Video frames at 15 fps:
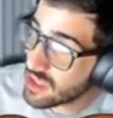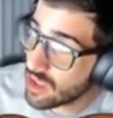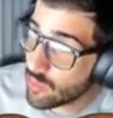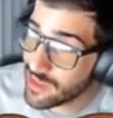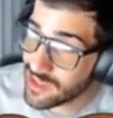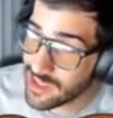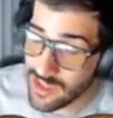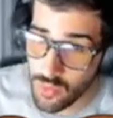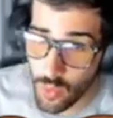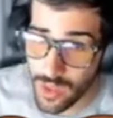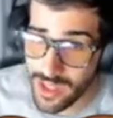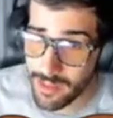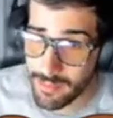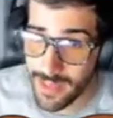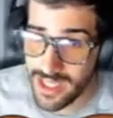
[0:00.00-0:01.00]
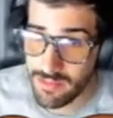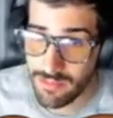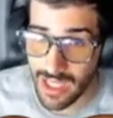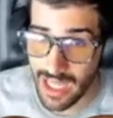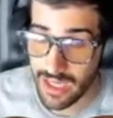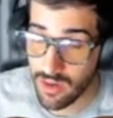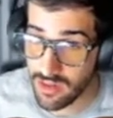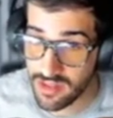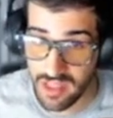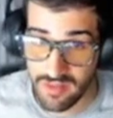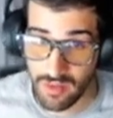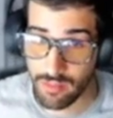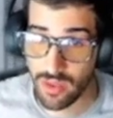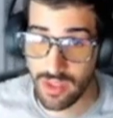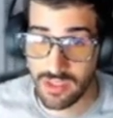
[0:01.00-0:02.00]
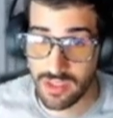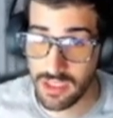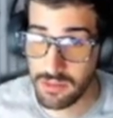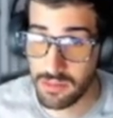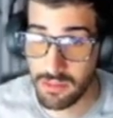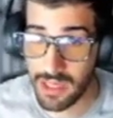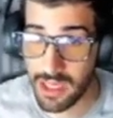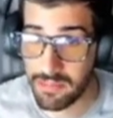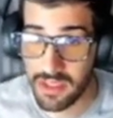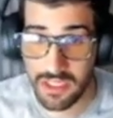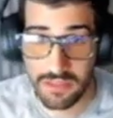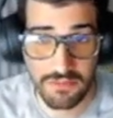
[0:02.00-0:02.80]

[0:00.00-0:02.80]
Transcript: which is one of the best black cards ever printed, in my opinion.